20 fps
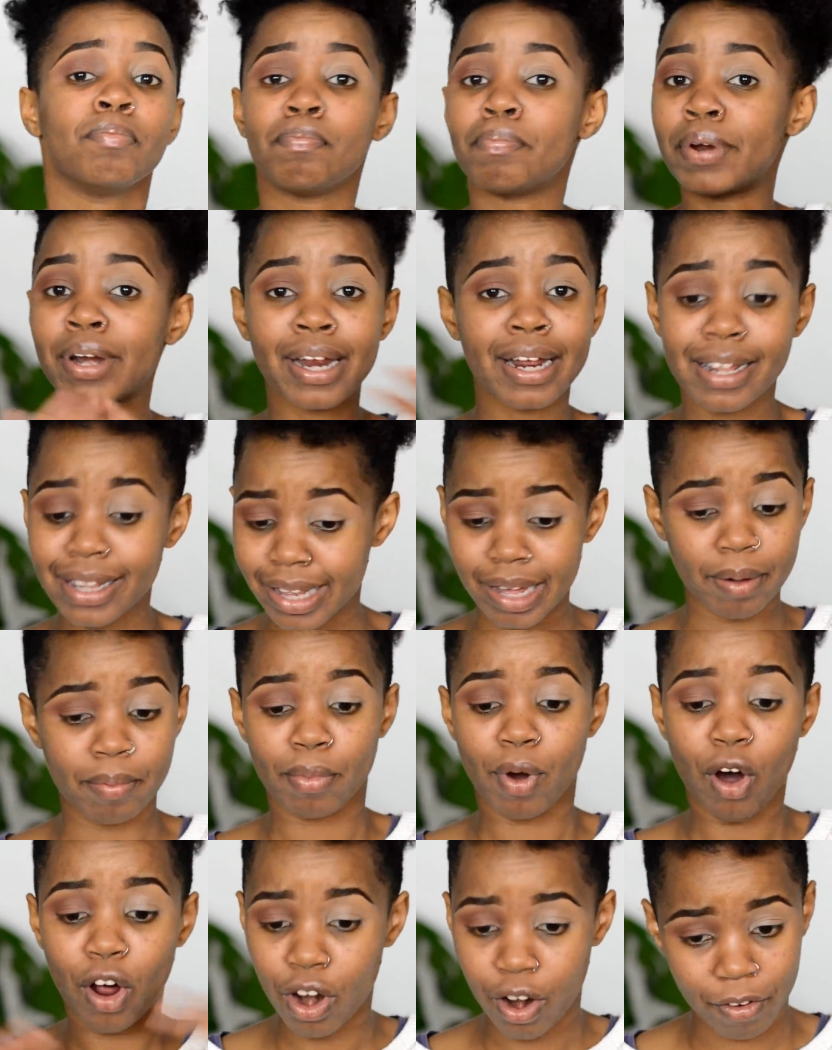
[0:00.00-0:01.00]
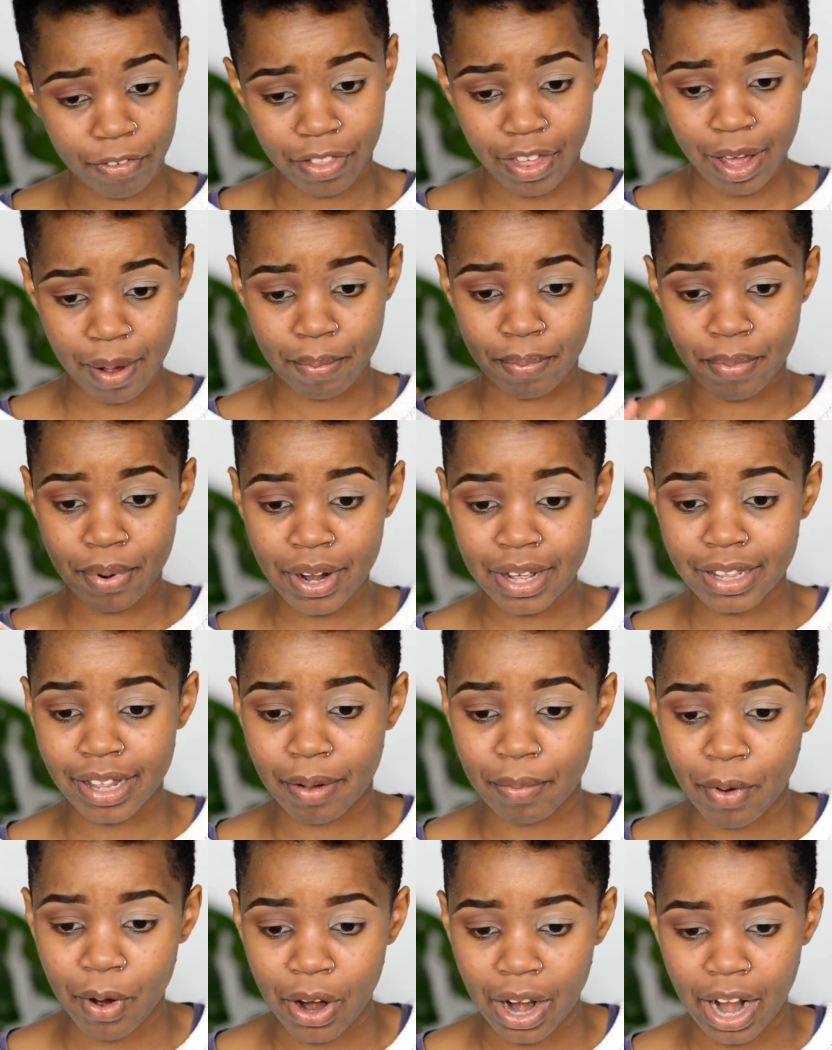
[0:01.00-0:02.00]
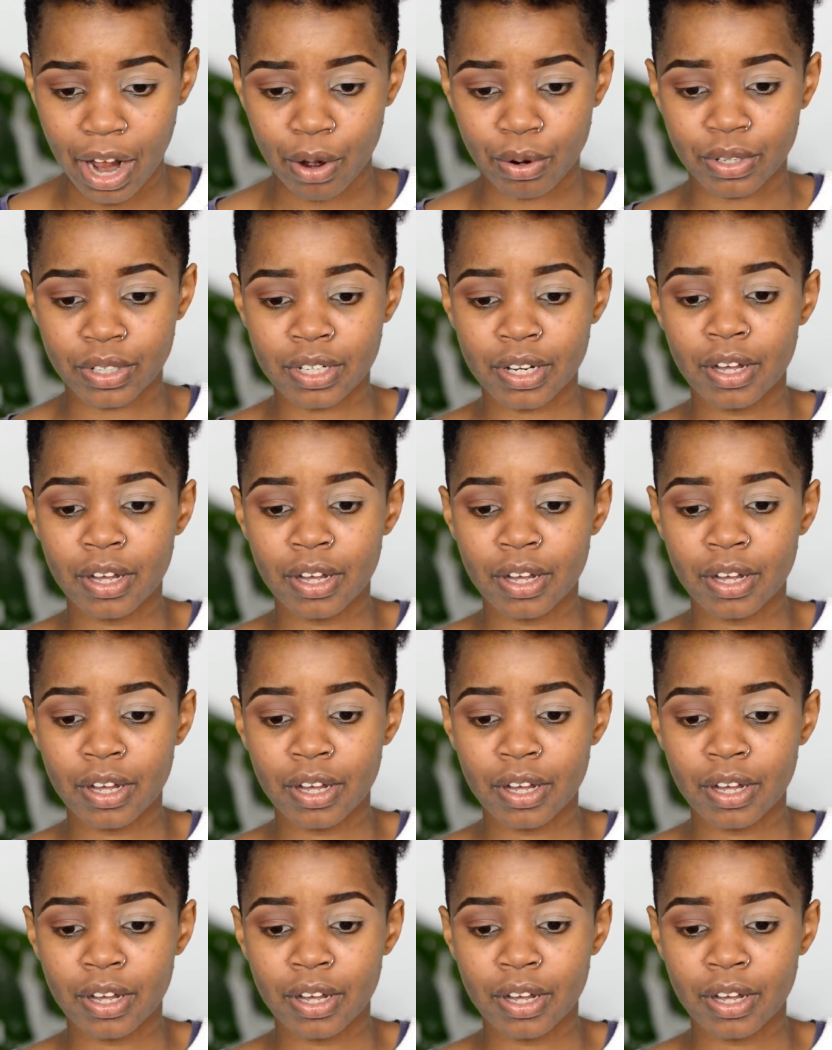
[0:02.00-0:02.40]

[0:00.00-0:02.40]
Bring them, all of them, bring them all out.